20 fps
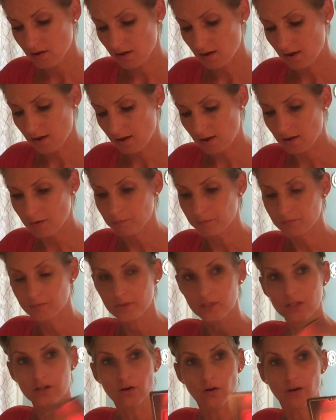And
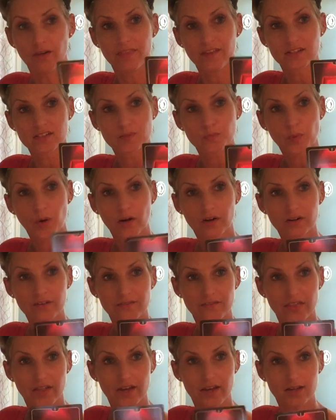that's part
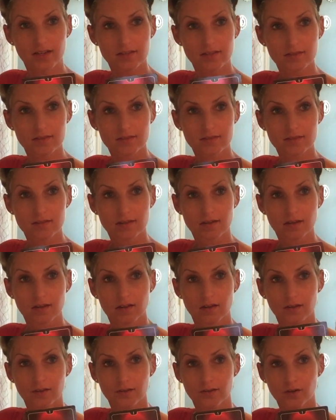of this,
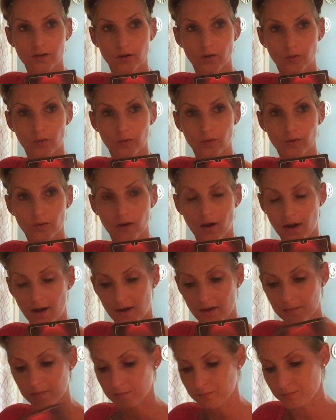
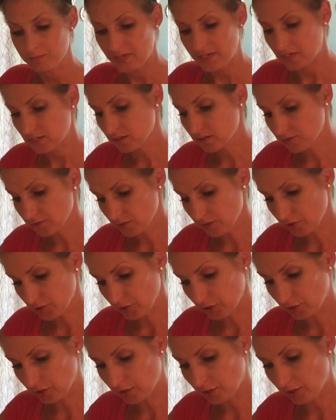being
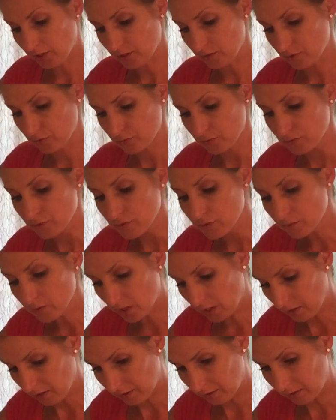secure in who you
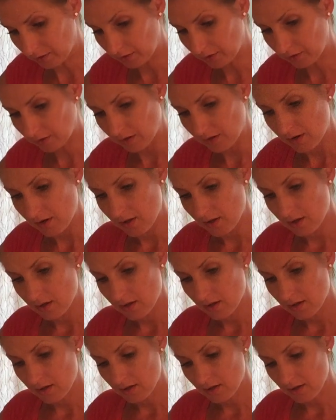are
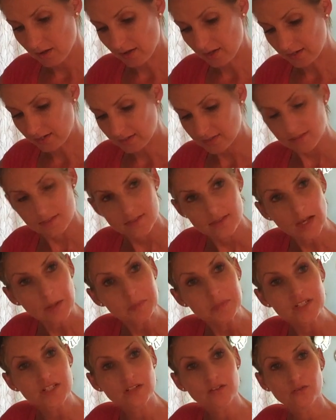and
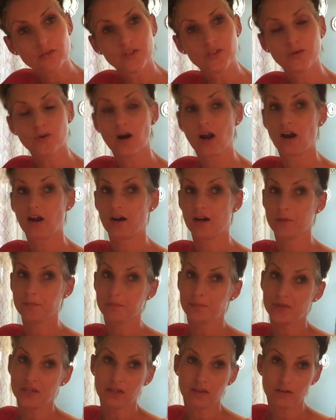accepting who you are
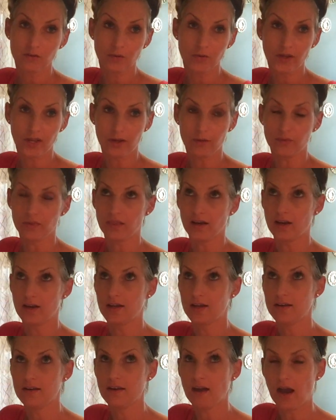and being okay with it
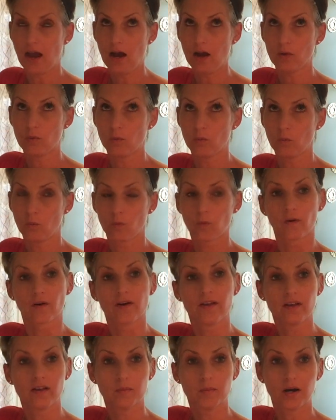and not
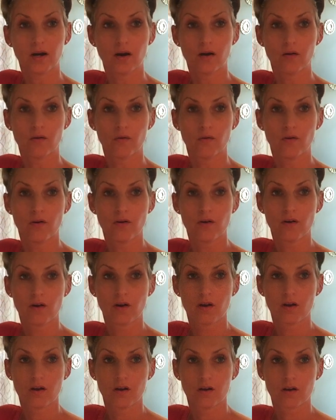worrying about
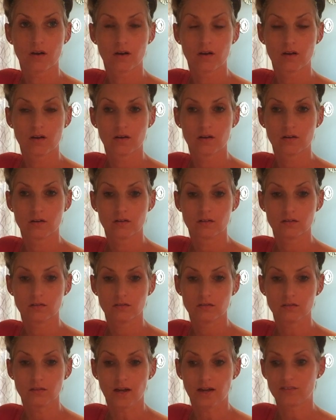
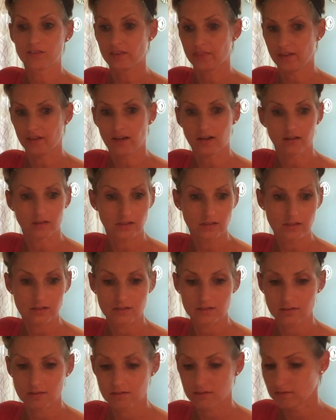everything
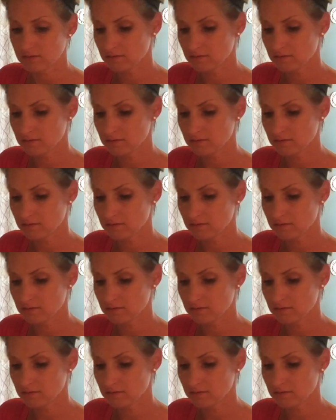else.